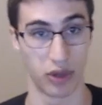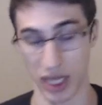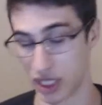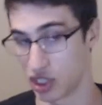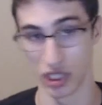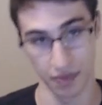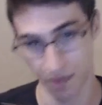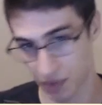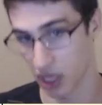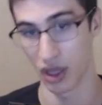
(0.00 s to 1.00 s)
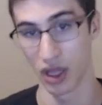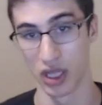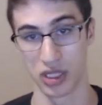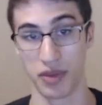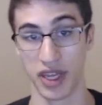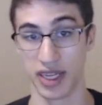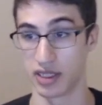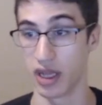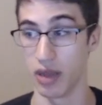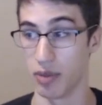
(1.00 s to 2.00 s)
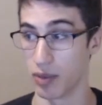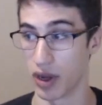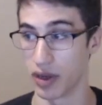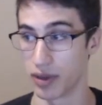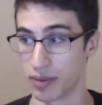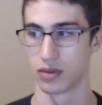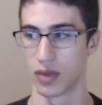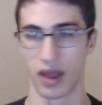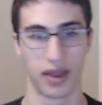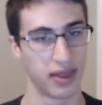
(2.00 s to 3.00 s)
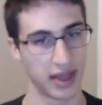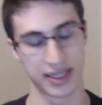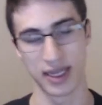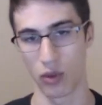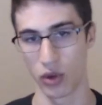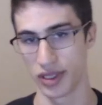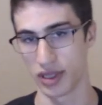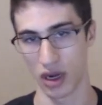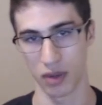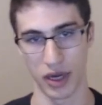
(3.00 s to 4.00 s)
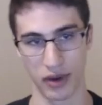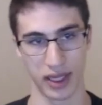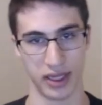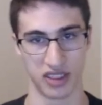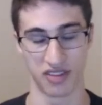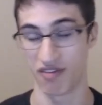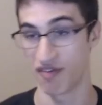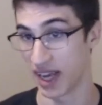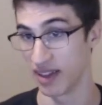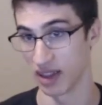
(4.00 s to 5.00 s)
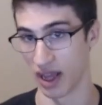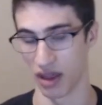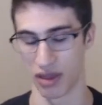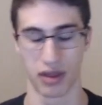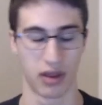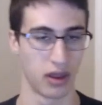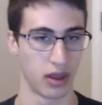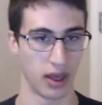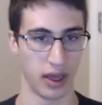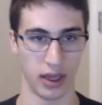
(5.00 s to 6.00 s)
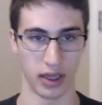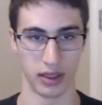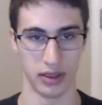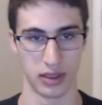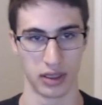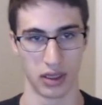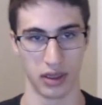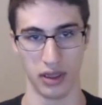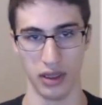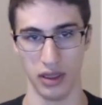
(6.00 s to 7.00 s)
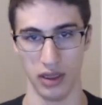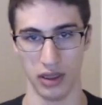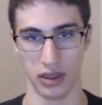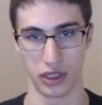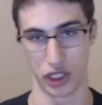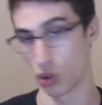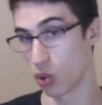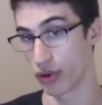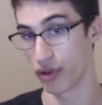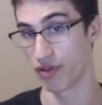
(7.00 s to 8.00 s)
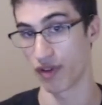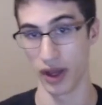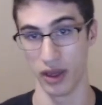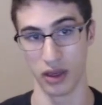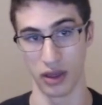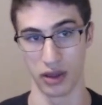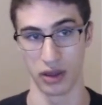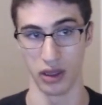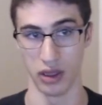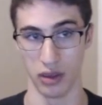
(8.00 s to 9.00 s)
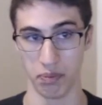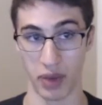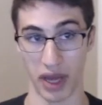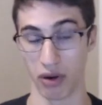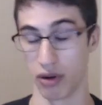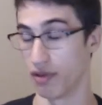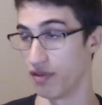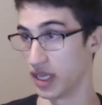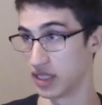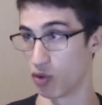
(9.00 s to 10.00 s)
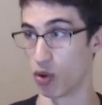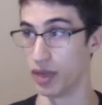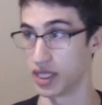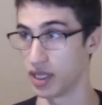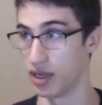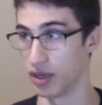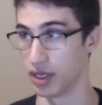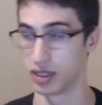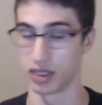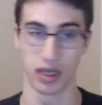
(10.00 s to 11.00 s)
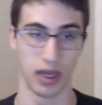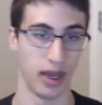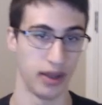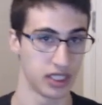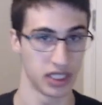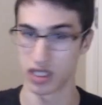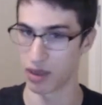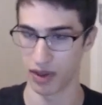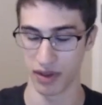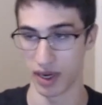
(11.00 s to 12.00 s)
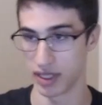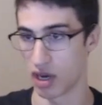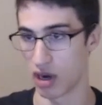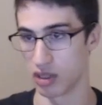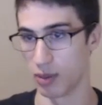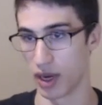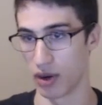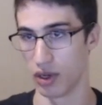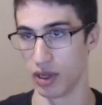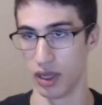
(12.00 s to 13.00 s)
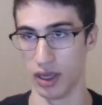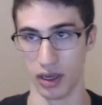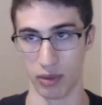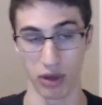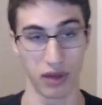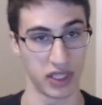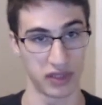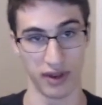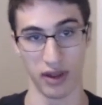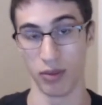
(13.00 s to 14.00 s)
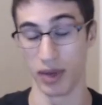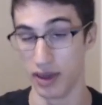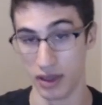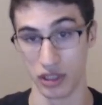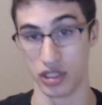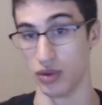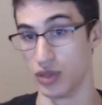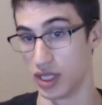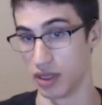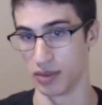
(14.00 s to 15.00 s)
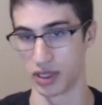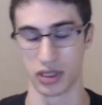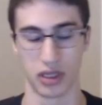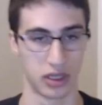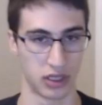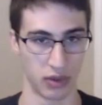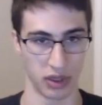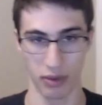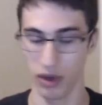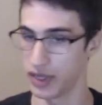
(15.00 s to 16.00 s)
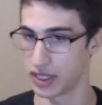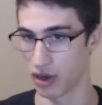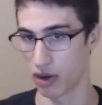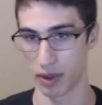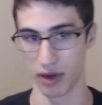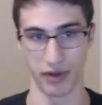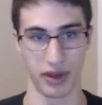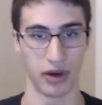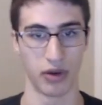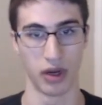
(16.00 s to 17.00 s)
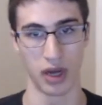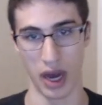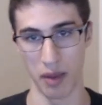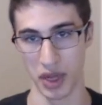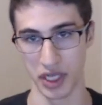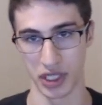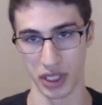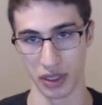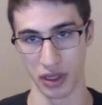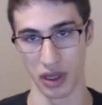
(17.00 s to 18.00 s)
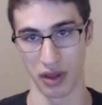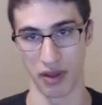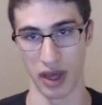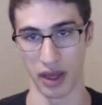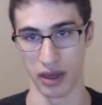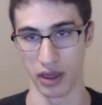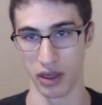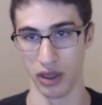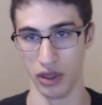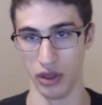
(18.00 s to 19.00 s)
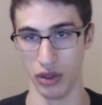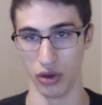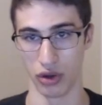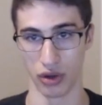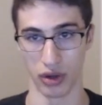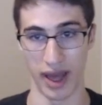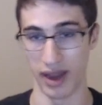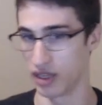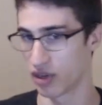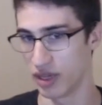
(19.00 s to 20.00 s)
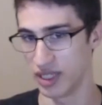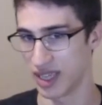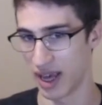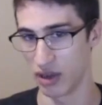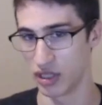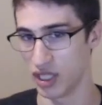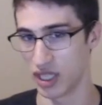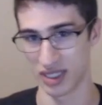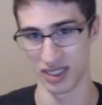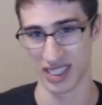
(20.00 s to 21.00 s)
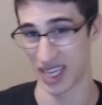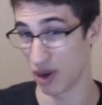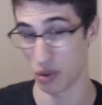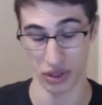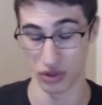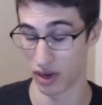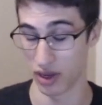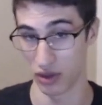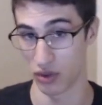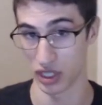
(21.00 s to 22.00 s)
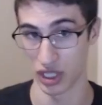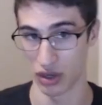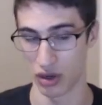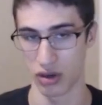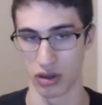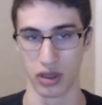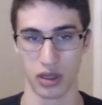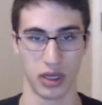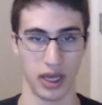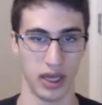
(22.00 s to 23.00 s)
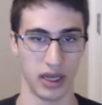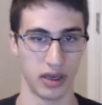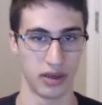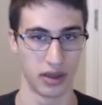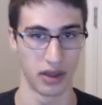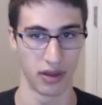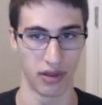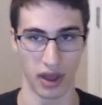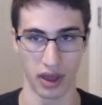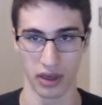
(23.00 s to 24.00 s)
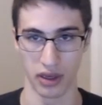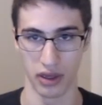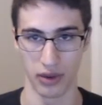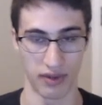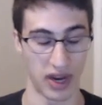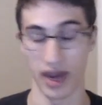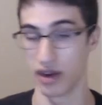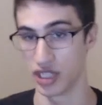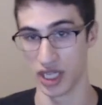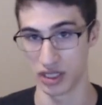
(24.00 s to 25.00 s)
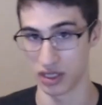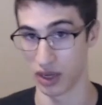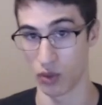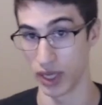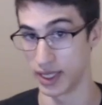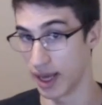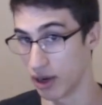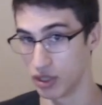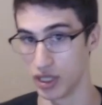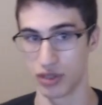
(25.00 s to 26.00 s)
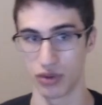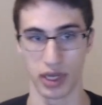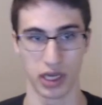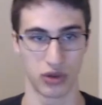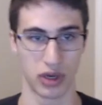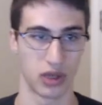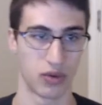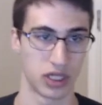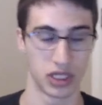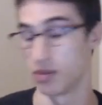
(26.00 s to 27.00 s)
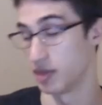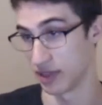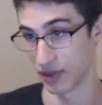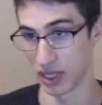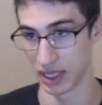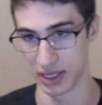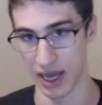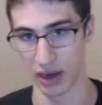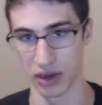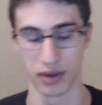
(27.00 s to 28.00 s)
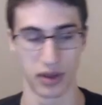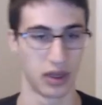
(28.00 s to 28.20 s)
But that's just some things to keep in mind. Next thing I wanted to talk about is fight length. And the shorter the fight, the better the phase 4 bis gear is. And this is something that I talked about in a previous video, but I didn't show sims. So in the previous Darkmantle video, I mentioned that your increased energy doesn't scale with Adrenaline Rush at all, and that you have a higher chance to like waste energy during Adrenaline Rush, specifically as Dagger.